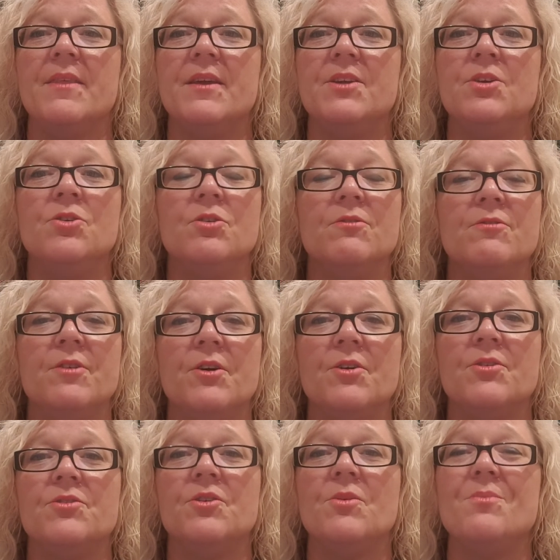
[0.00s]
you could
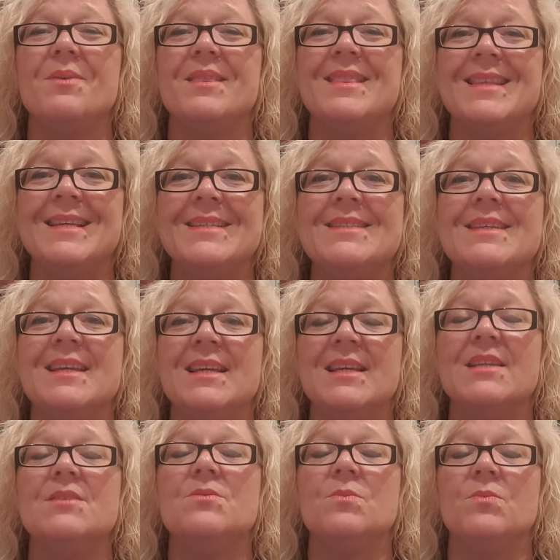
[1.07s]
focus on, but this
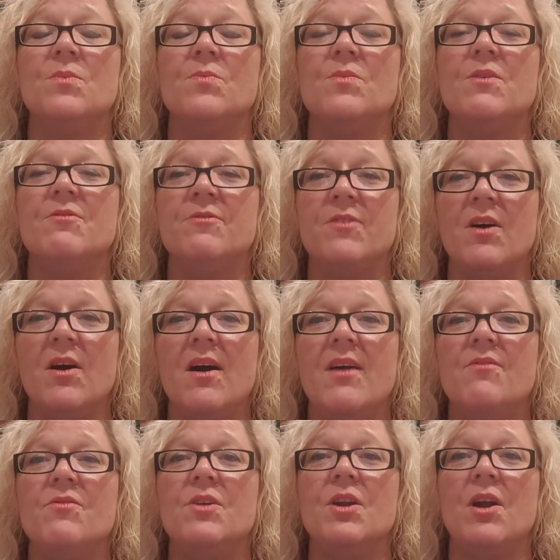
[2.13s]
is the 5
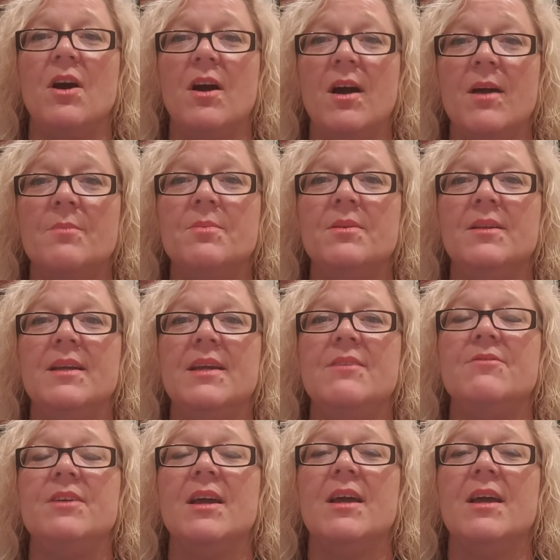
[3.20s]
that I believe